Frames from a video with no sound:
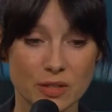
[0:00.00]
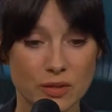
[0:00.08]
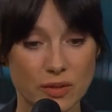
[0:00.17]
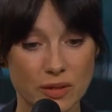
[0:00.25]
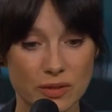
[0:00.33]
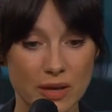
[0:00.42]
so
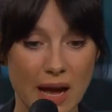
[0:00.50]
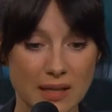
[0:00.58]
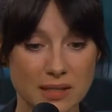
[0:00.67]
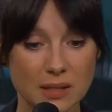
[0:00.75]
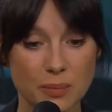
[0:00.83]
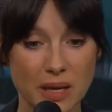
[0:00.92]
there there
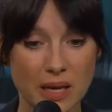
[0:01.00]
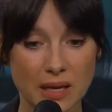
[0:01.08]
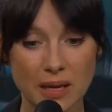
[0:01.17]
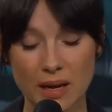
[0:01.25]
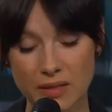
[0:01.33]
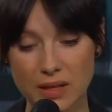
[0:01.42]
has to
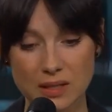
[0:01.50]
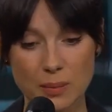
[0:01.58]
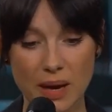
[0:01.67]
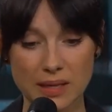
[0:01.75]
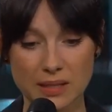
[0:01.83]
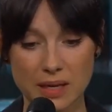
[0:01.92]
be i think
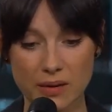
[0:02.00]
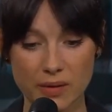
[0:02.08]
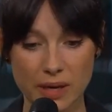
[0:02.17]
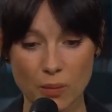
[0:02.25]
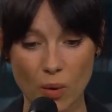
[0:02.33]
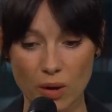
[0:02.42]
tobias and i
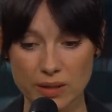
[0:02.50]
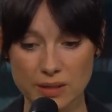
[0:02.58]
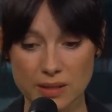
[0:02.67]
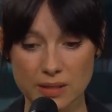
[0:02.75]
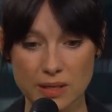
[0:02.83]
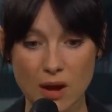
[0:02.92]
really
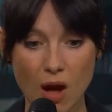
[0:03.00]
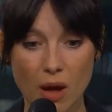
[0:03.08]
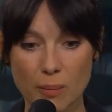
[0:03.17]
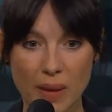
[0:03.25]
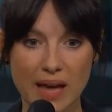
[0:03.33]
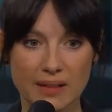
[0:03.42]
wanted to
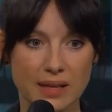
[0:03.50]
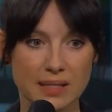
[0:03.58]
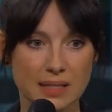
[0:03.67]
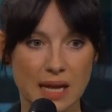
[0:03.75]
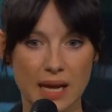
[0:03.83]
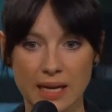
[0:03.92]
not make
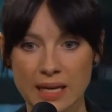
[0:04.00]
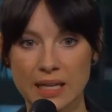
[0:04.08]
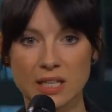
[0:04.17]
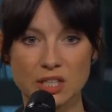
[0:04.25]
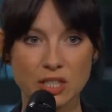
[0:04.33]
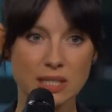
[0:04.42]
this like
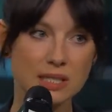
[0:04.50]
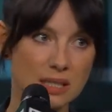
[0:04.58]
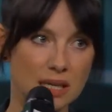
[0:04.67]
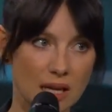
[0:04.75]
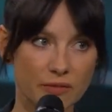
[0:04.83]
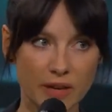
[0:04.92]
she
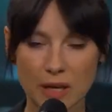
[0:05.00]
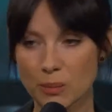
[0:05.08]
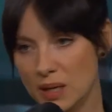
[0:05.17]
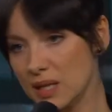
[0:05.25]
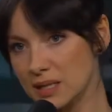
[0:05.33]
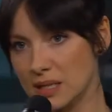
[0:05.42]
doesn't love
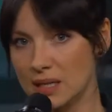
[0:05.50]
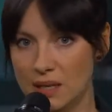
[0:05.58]
him he doesn't right.